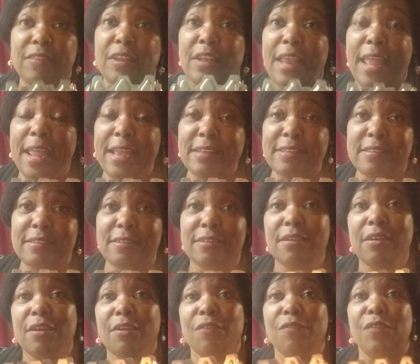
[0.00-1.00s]
The next
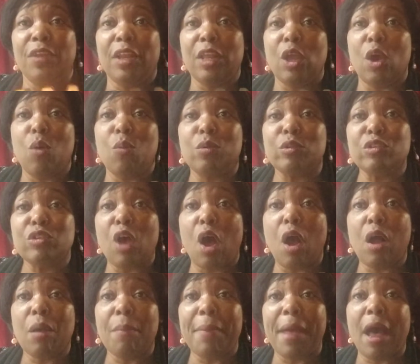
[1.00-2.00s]
video will
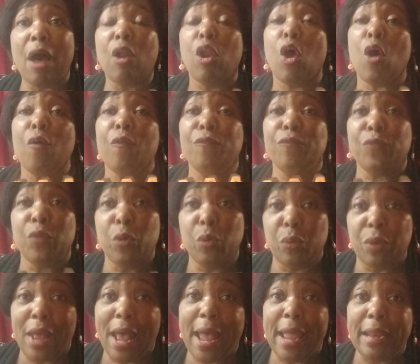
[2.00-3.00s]
talk about
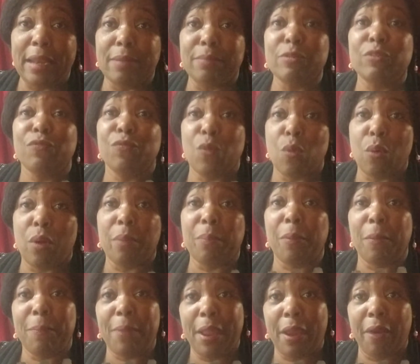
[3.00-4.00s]
food items for
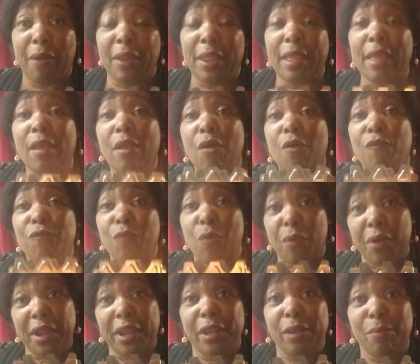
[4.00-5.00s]
preparing
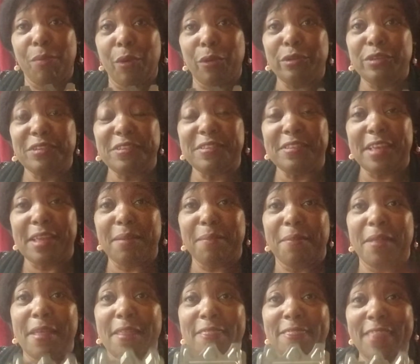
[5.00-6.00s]
for an emergency.
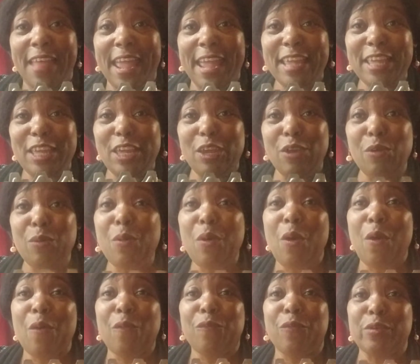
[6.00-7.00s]
Thank you
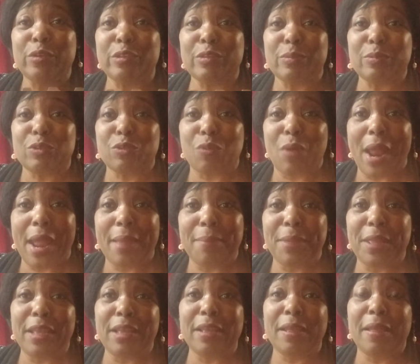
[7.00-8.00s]
for
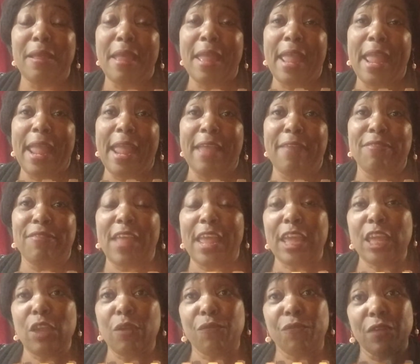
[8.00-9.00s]
subscribing, and
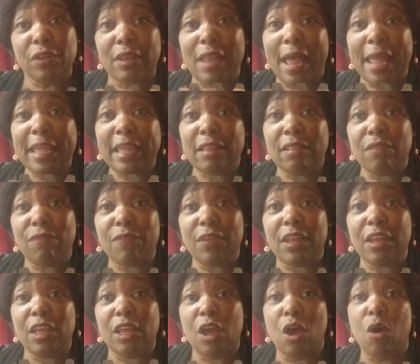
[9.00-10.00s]
thank you for liking the
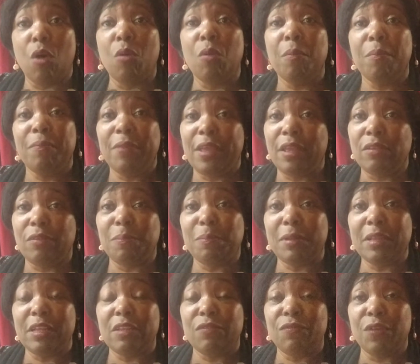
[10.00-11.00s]
video.
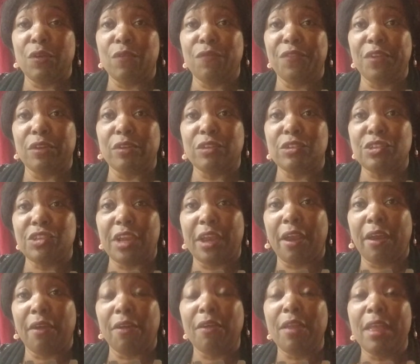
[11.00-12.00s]
Please feel free to
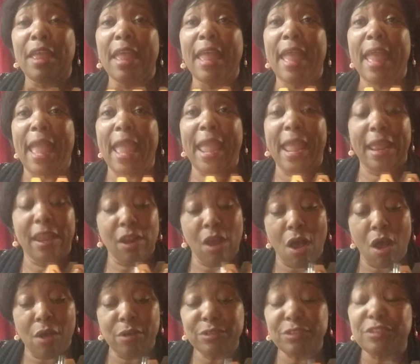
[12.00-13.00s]
share, and
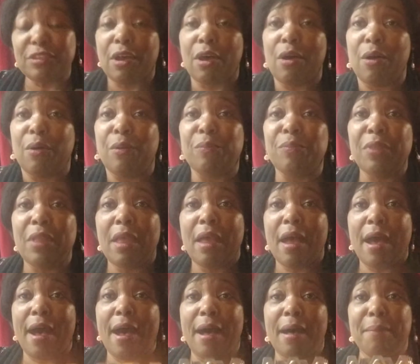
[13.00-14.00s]
also
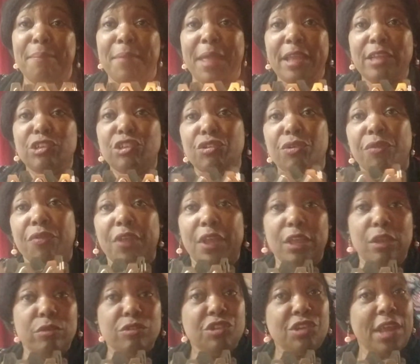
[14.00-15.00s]
make sure that
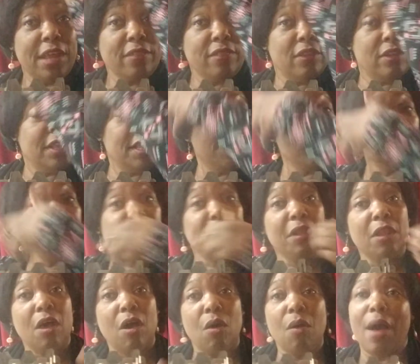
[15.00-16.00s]
you check the links
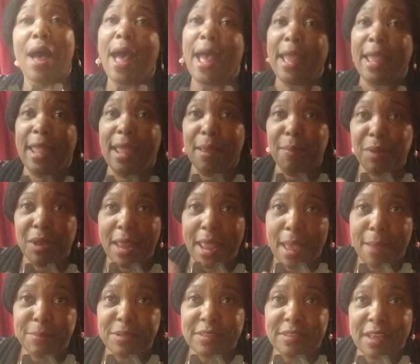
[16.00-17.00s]
below. I am an
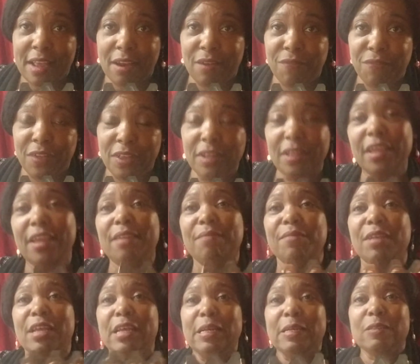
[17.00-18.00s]
Amazon affiliate,
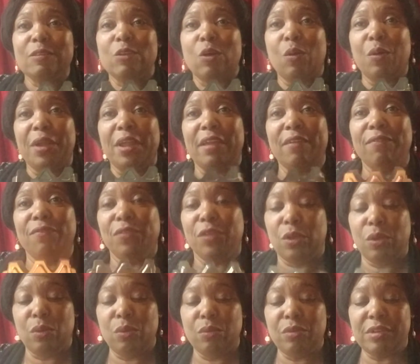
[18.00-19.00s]
so if
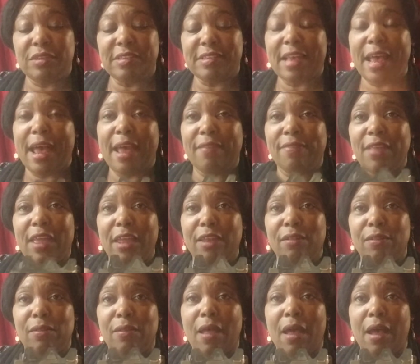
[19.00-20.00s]
you decide
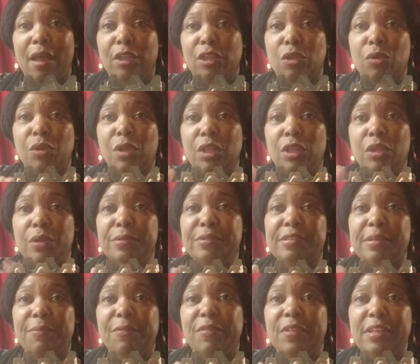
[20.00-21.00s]
that you can use
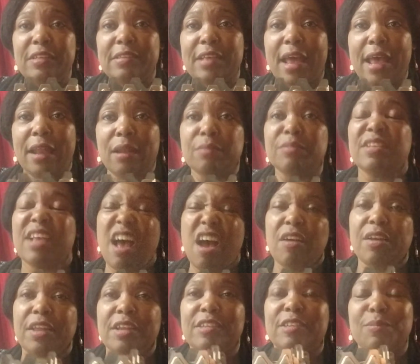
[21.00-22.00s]
some of these items,
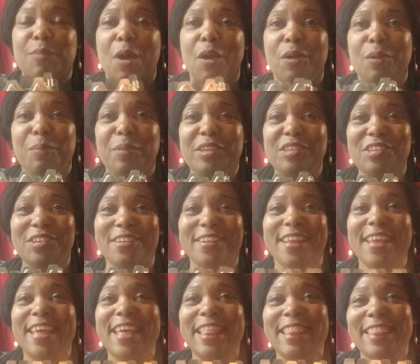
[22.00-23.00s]
I'll get a small commission.
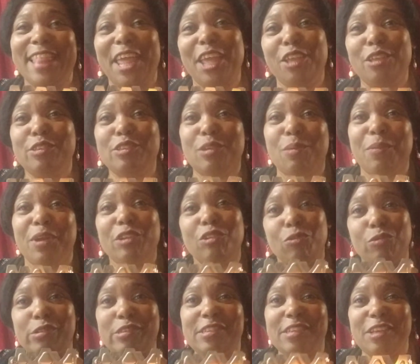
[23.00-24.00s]
Thank you so much,
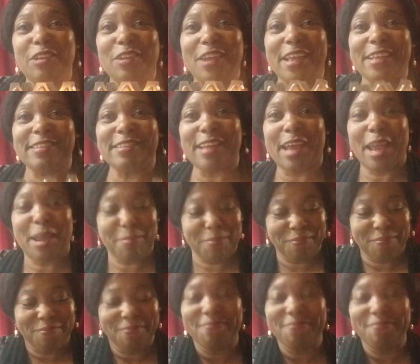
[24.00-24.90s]
and we'll see you next time.